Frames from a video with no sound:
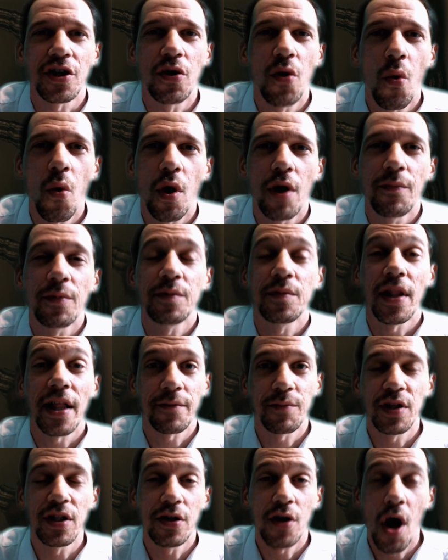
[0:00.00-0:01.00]
gore,
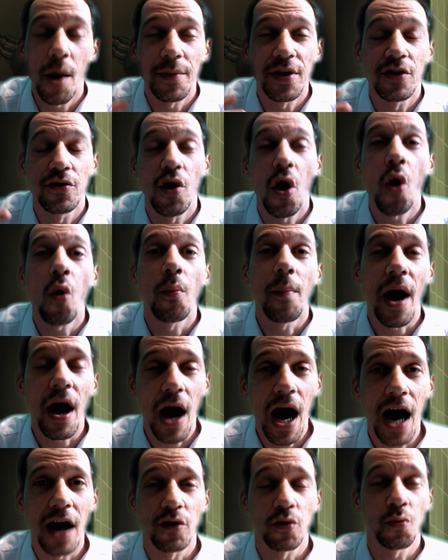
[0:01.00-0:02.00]
like we come and know
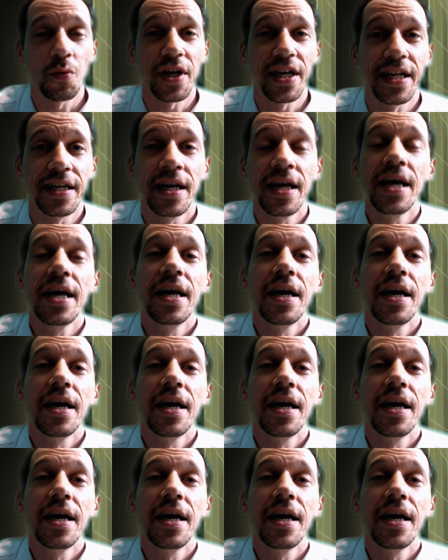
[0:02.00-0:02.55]
about Halloween.